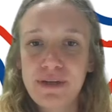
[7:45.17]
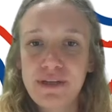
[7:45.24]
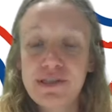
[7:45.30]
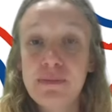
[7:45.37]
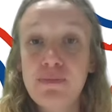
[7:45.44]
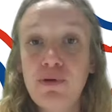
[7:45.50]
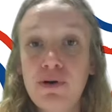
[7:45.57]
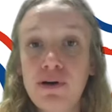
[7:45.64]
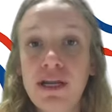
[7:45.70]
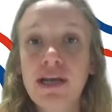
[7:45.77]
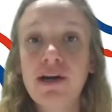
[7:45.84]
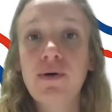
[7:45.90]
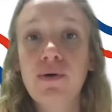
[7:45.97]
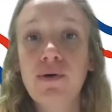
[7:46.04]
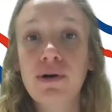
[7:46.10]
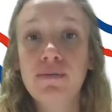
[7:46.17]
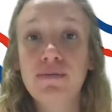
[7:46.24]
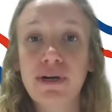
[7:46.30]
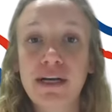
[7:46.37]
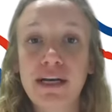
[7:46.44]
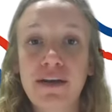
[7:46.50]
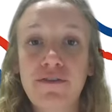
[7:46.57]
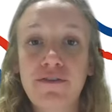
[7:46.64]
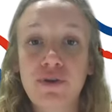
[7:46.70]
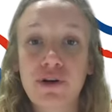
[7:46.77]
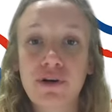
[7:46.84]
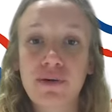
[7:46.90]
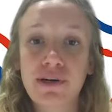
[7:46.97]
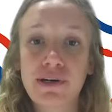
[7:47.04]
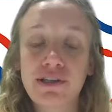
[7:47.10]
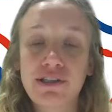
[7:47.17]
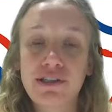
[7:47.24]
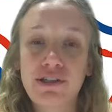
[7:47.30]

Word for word: supporting or bringing forward